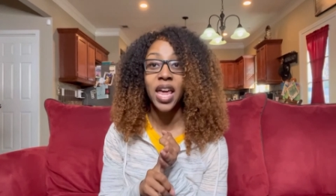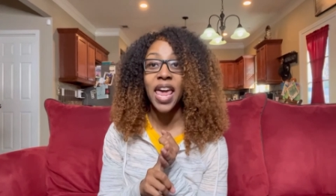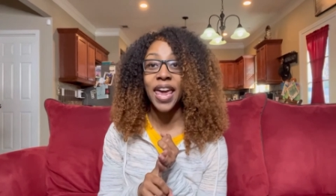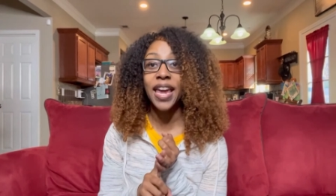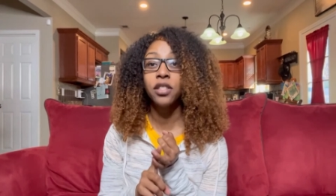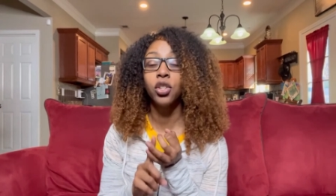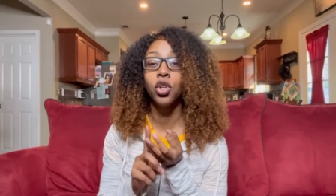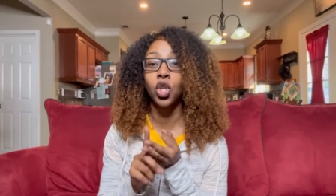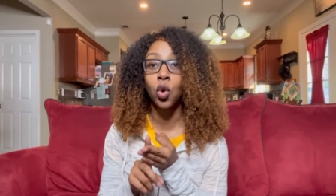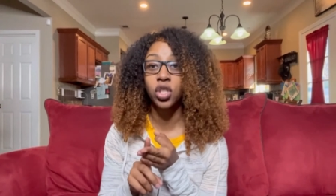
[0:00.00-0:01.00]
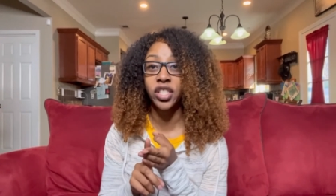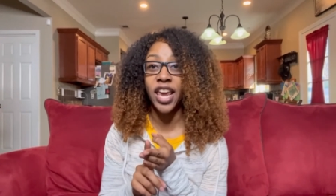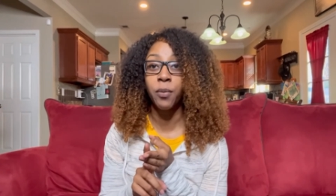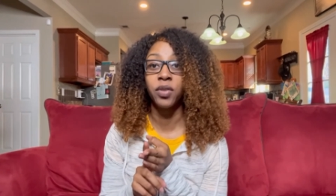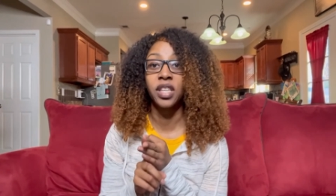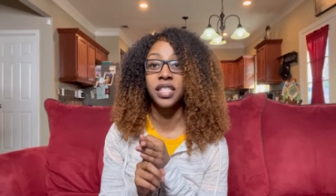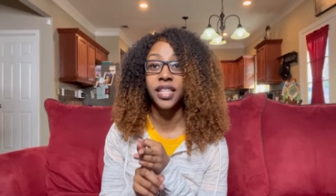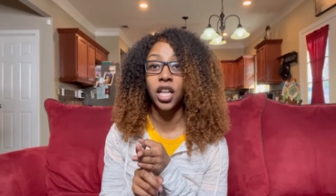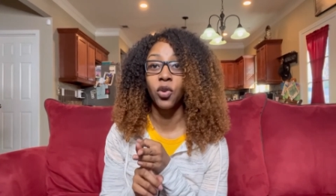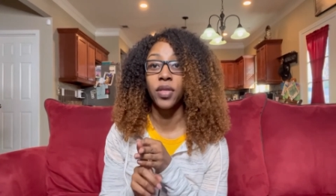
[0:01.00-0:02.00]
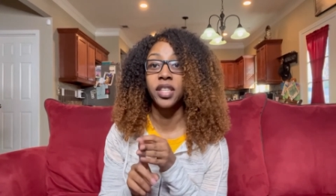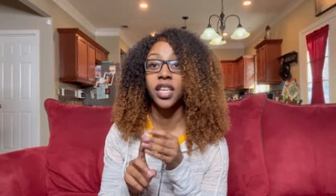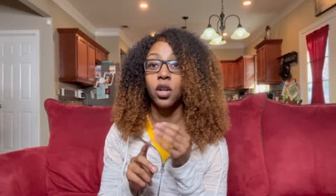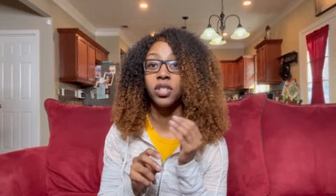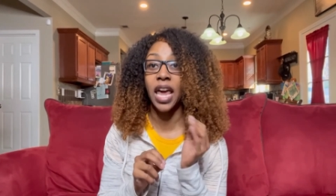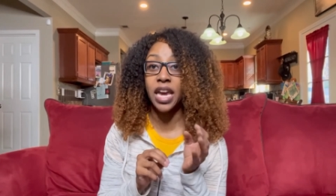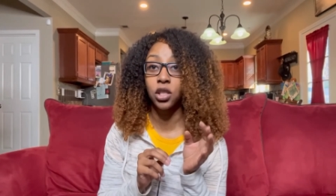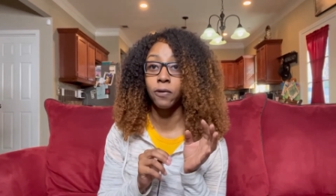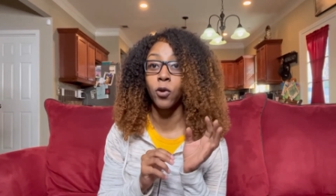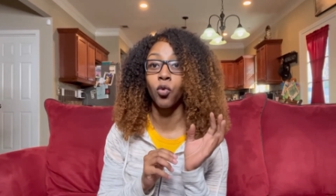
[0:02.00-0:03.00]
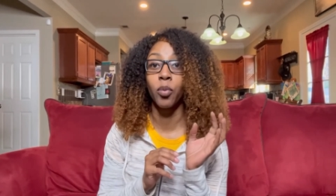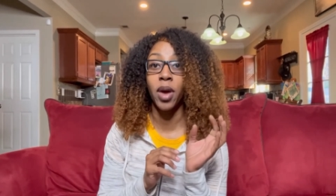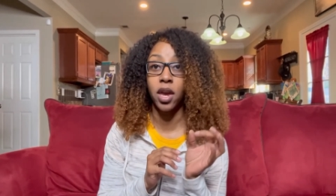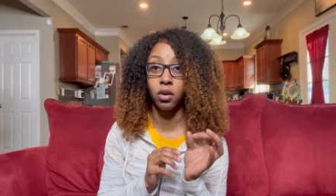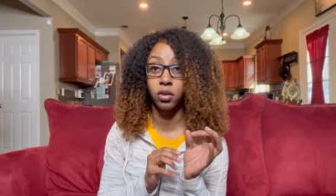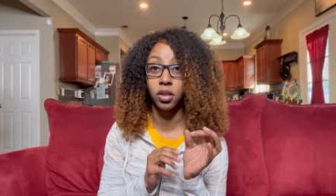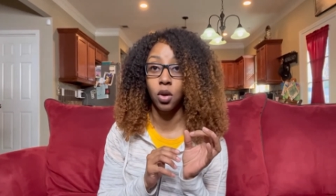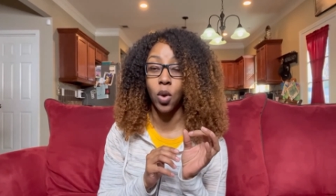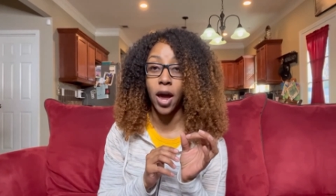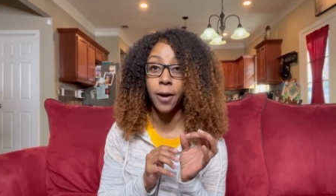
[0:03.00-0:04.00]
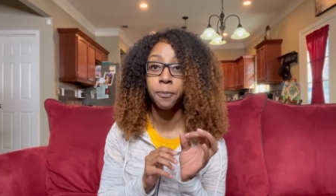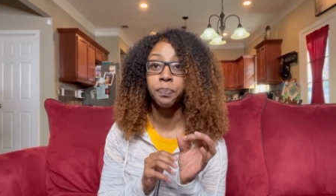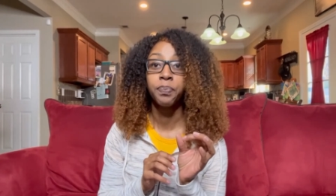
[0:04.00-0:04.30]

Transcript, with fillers: and to negotiate with the seller and the seller's agent for repairs, okay?